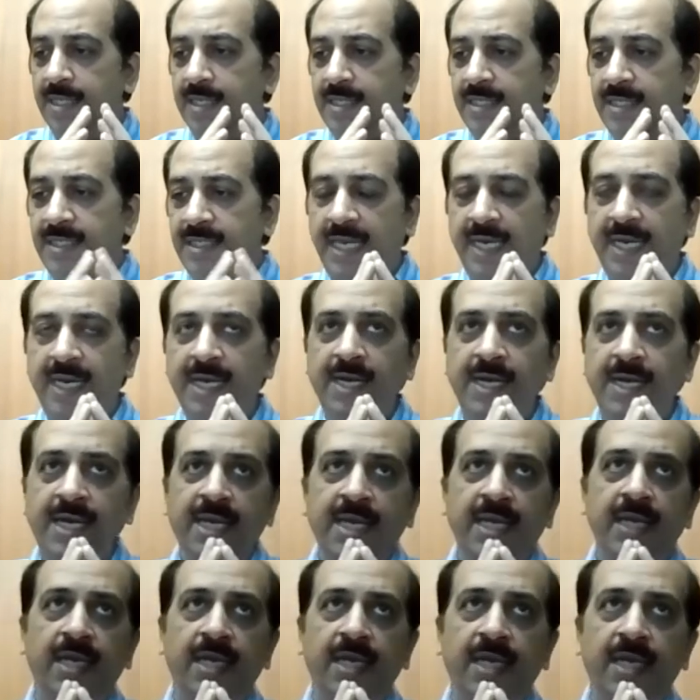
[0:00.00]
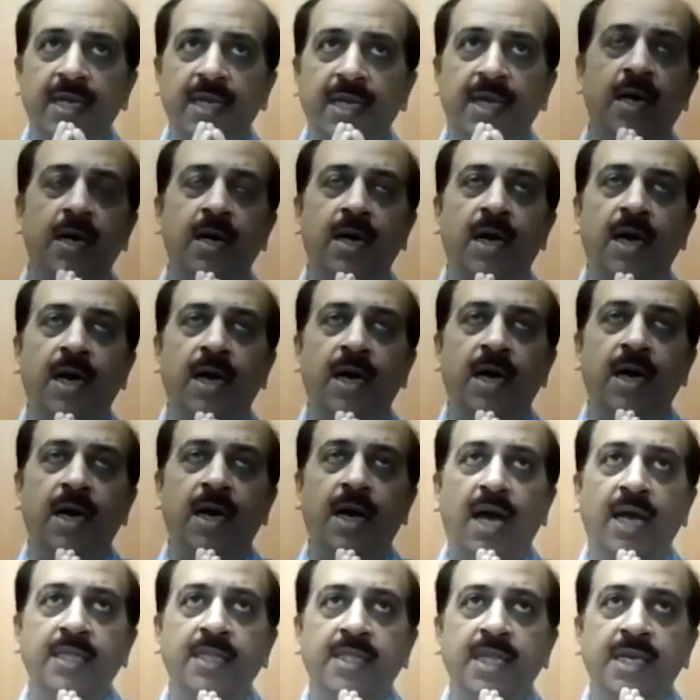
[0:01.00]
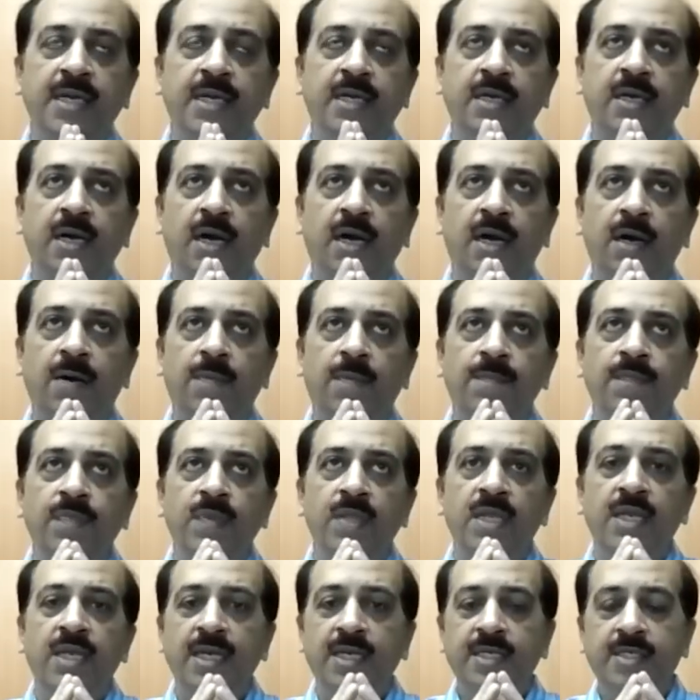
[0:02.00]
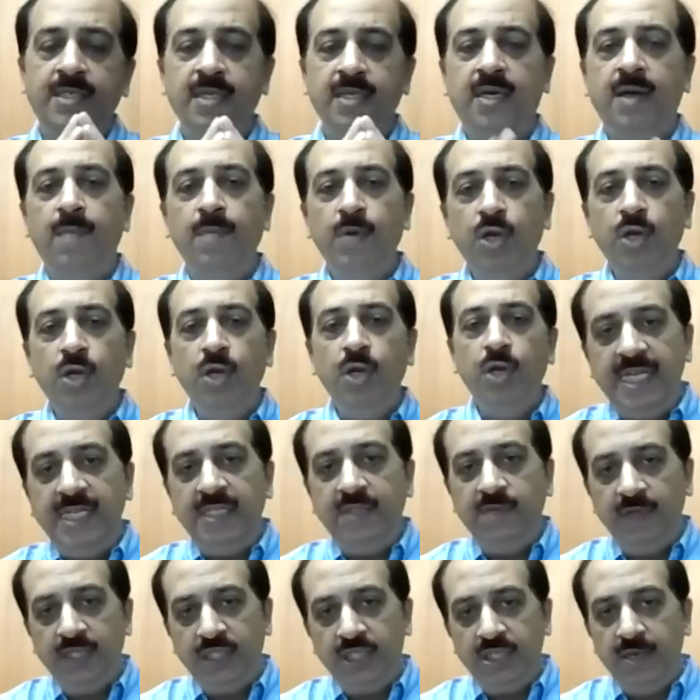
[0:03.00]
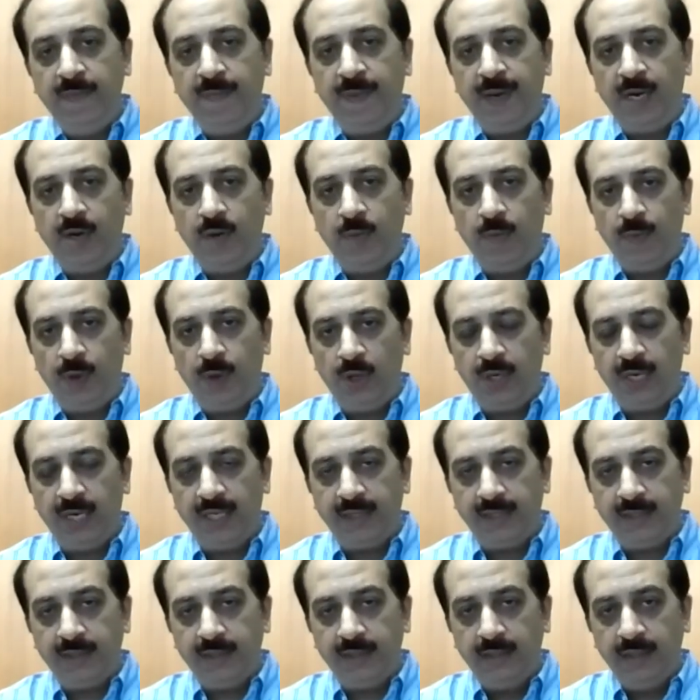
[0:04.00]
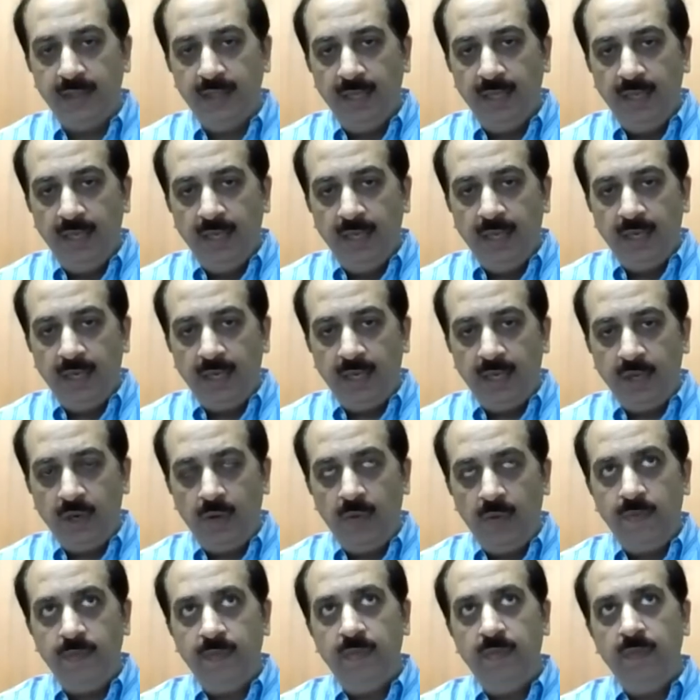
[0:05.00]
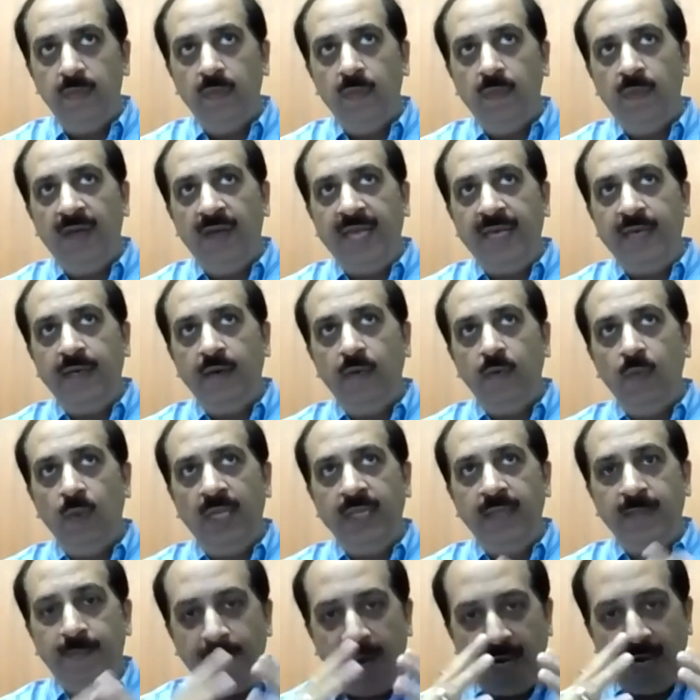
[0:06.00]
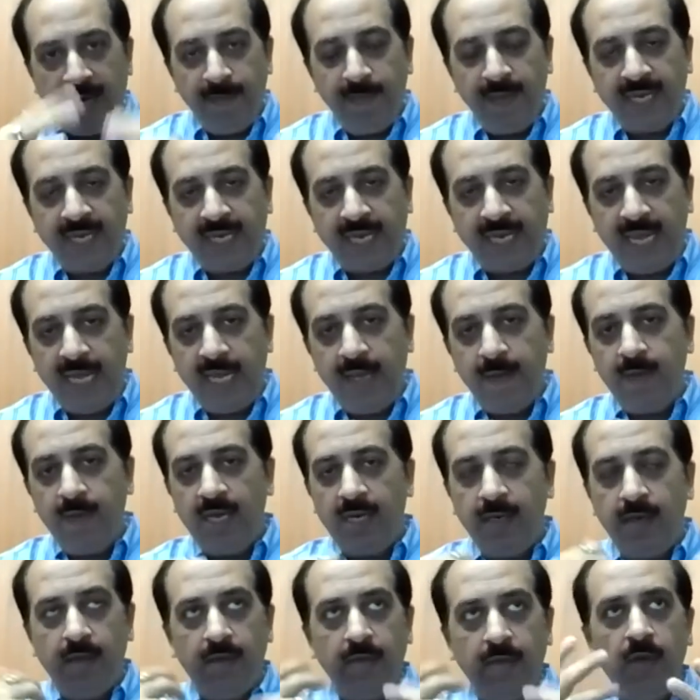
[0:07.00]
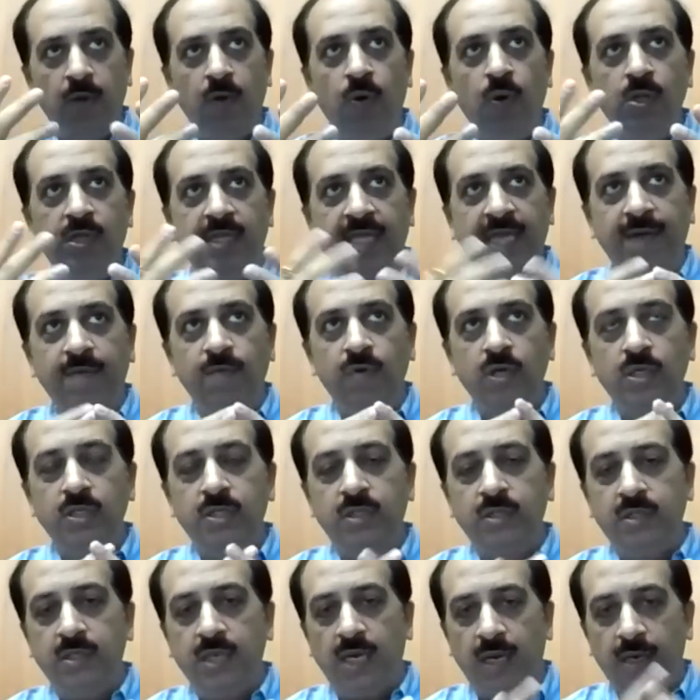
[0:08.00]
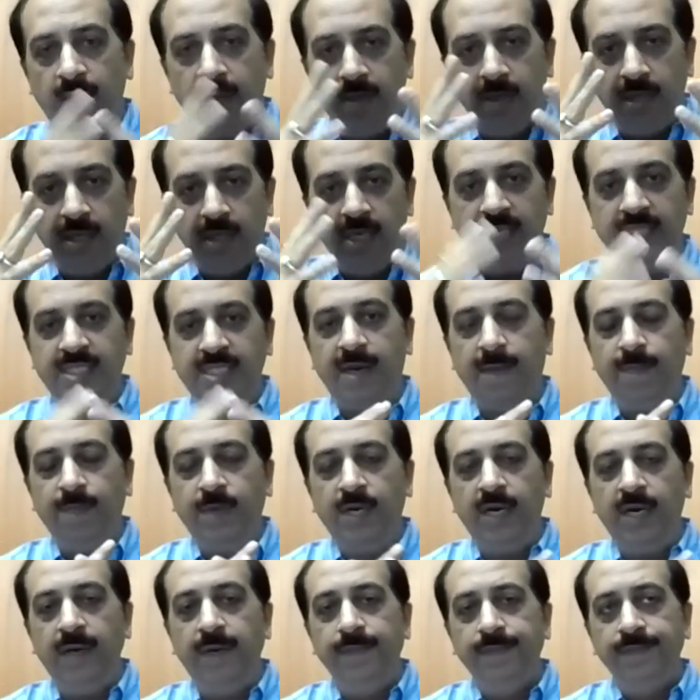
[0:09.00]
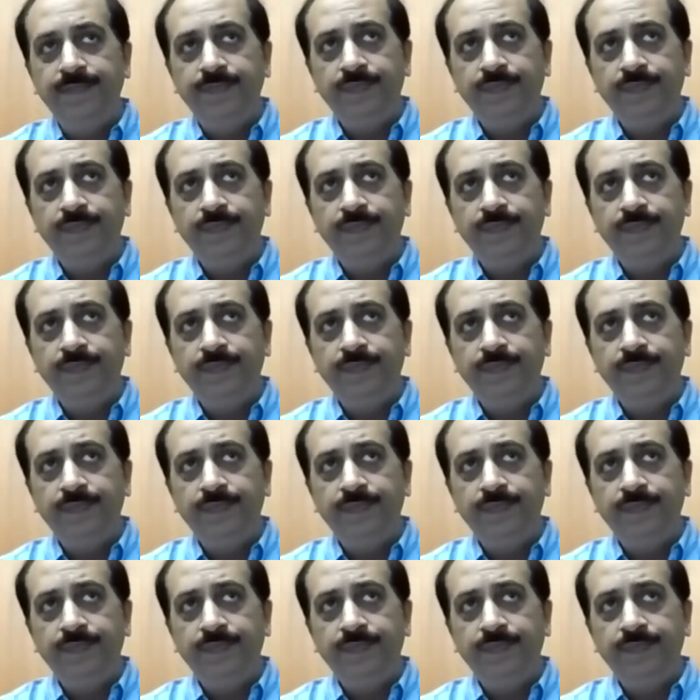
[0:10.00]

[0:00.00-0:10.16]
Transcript: Secondly, I think is the communities which depend upon us. When the pandemic came and the whole thing was disrupted,